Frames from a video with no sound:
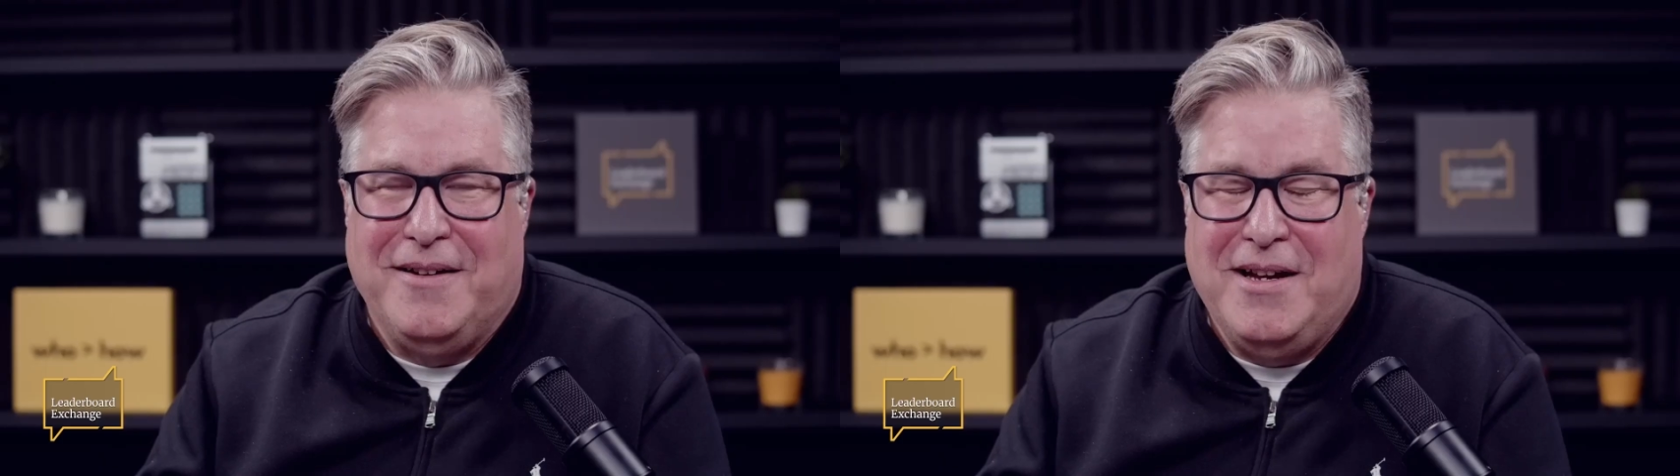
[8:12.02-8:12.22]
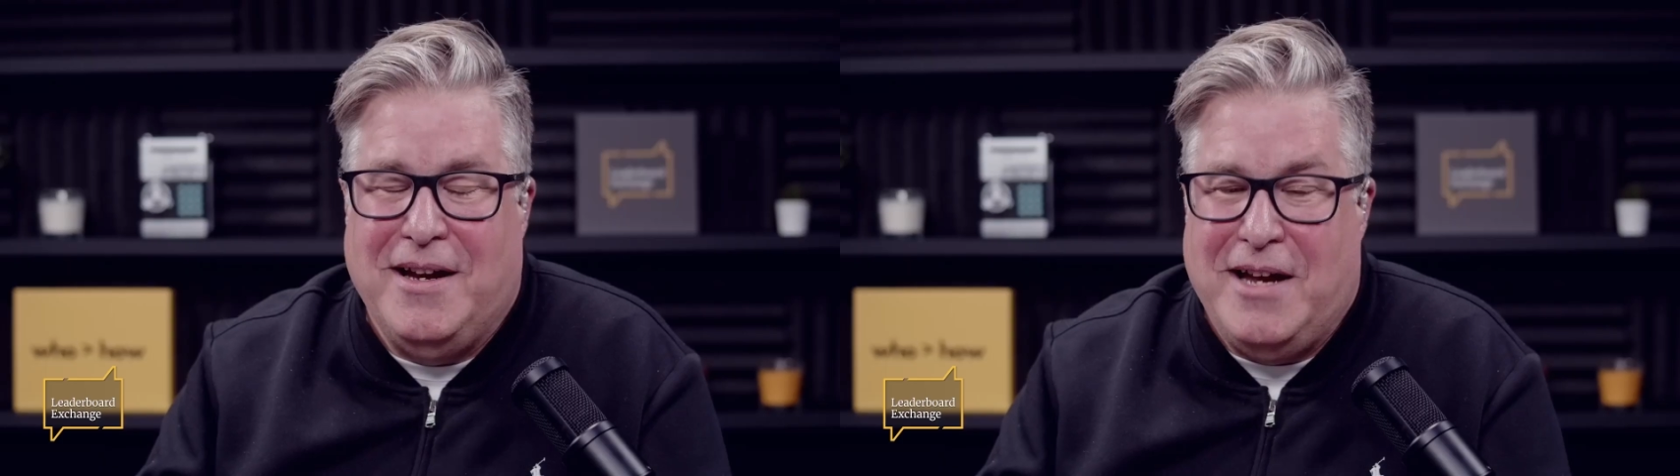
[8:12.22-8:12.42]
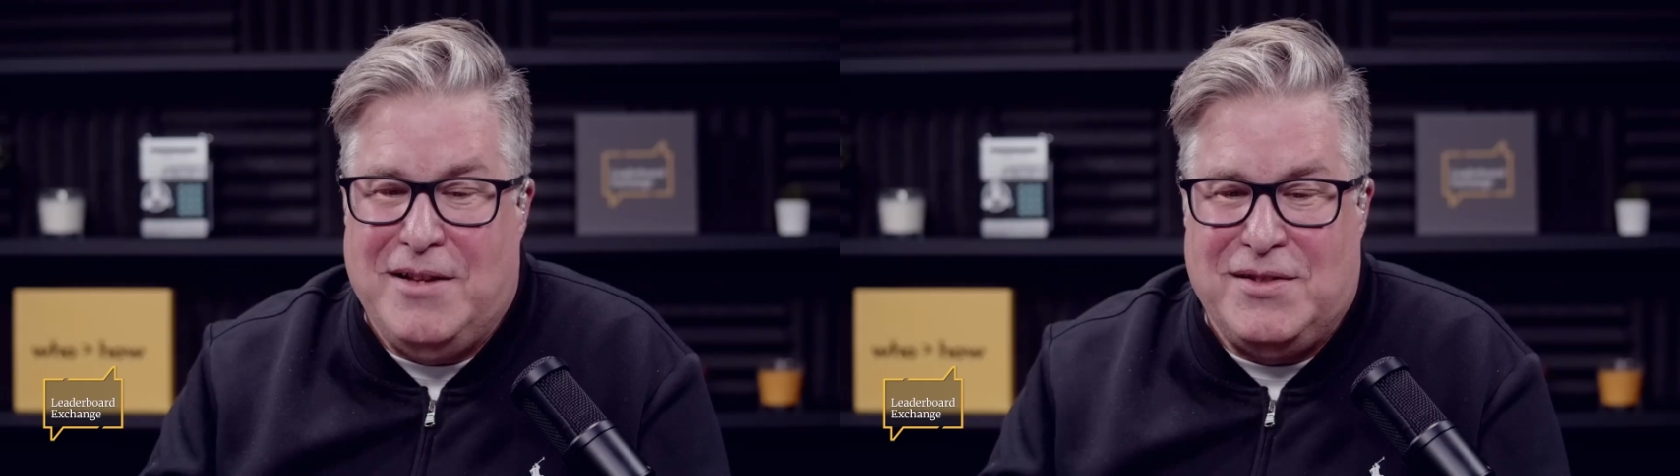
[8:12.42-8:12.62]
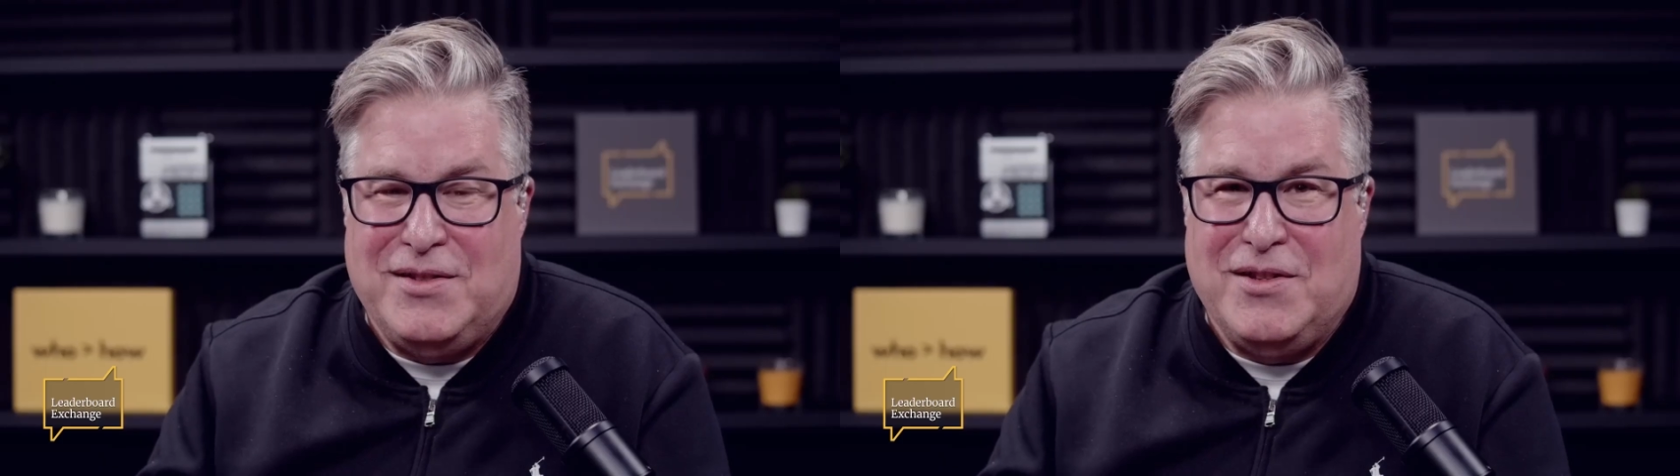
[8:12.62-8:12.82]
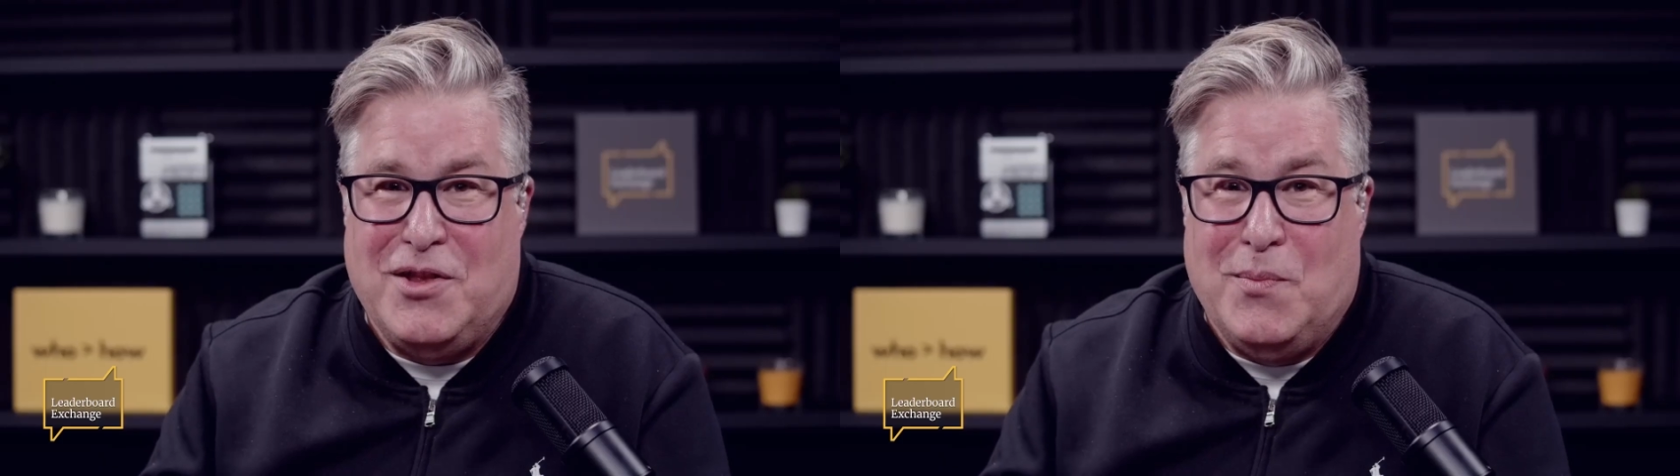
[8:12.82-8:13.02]
Hence
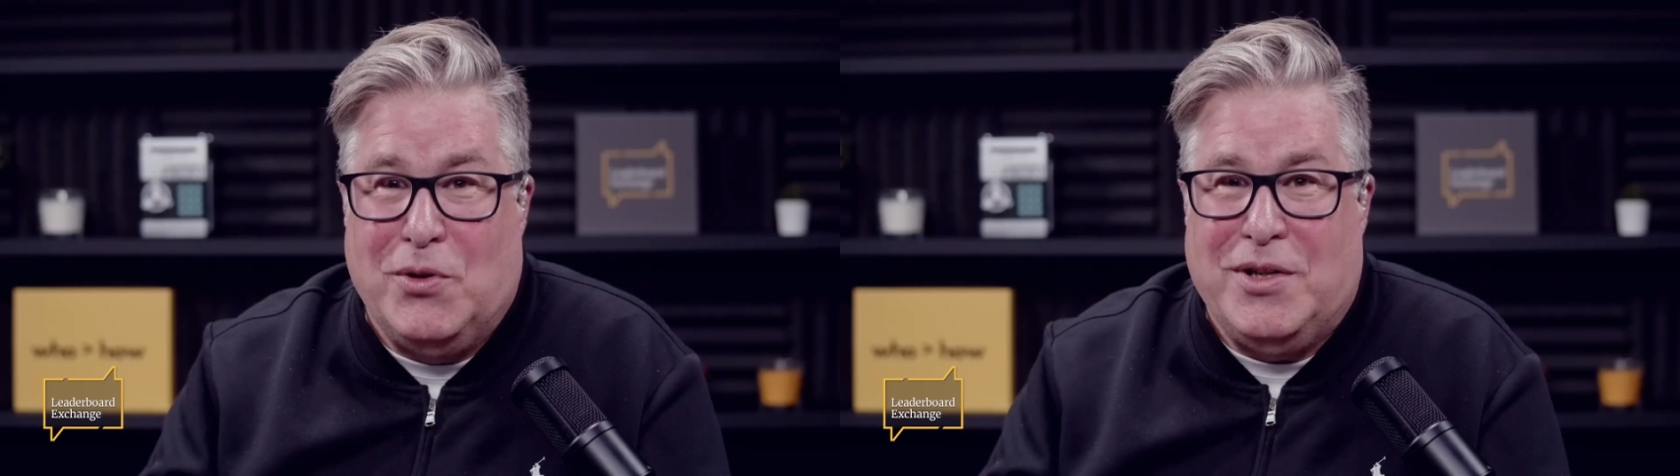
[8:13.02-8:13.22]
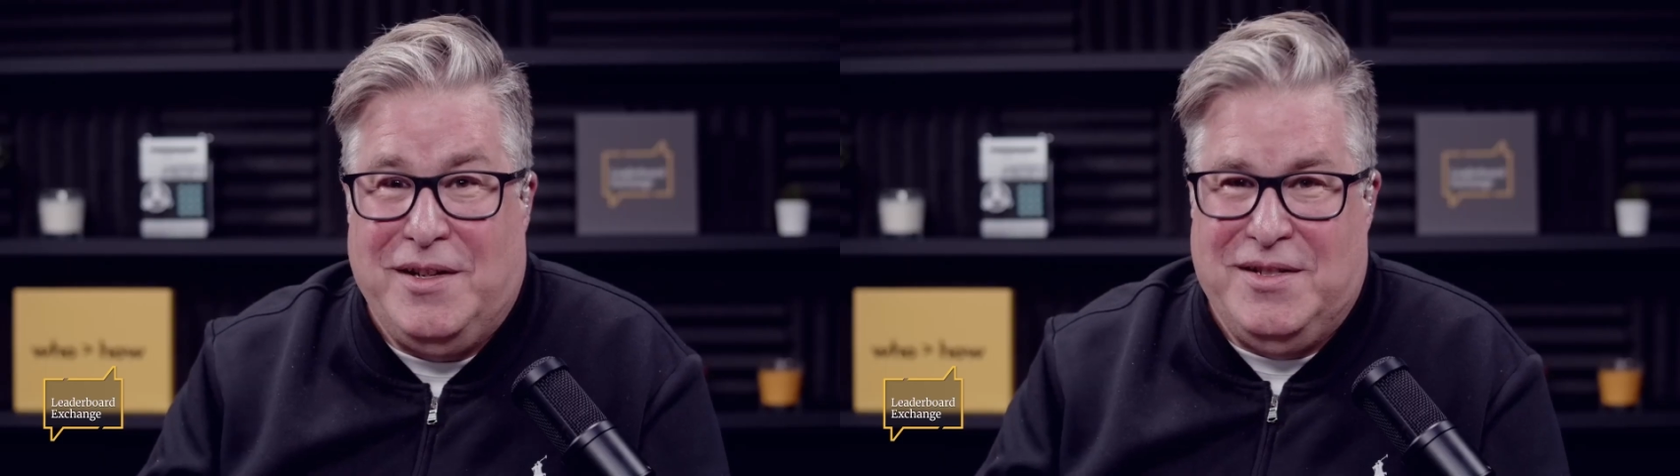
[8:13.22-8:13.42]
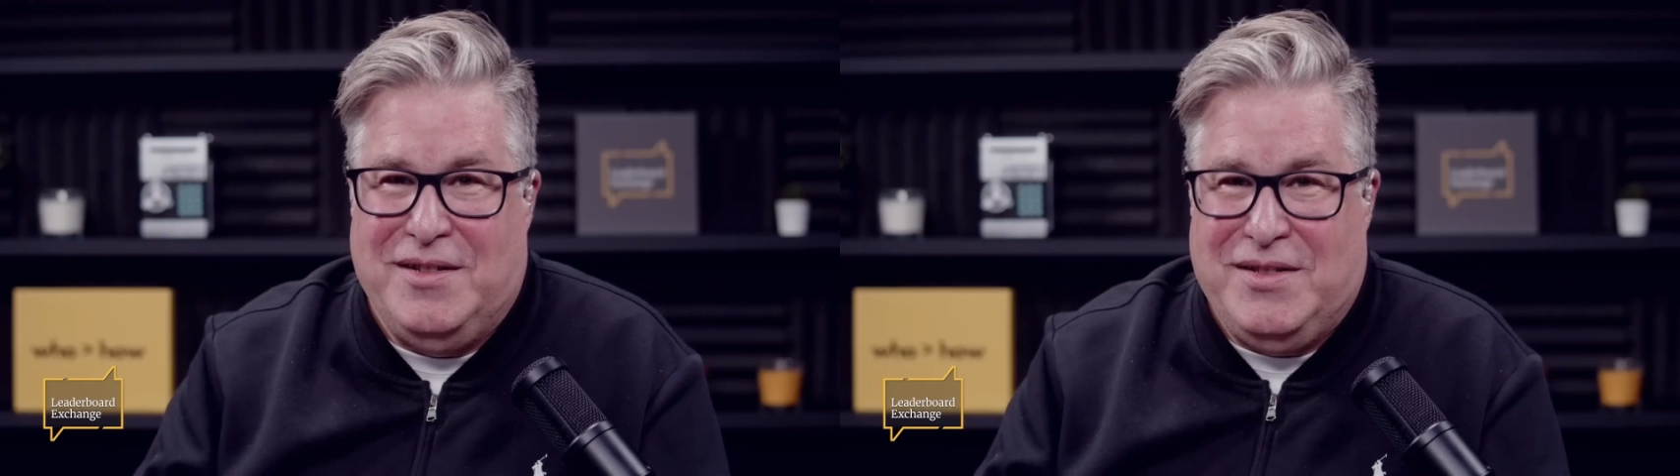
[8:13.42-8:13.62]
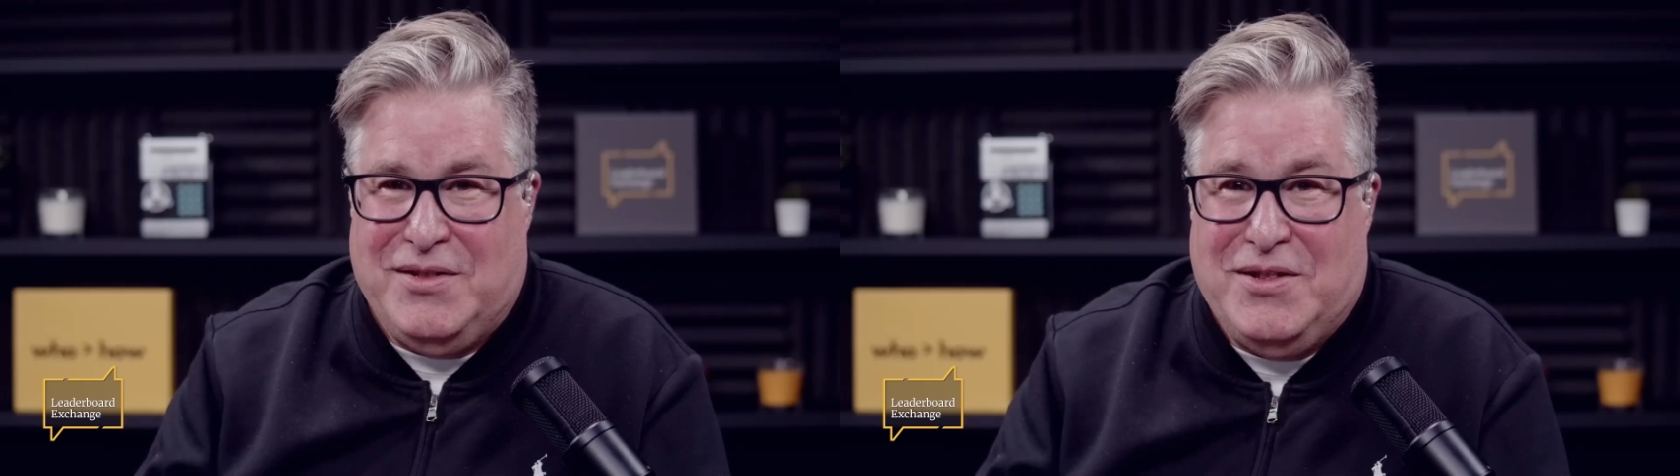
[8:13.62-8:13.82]
the book exists.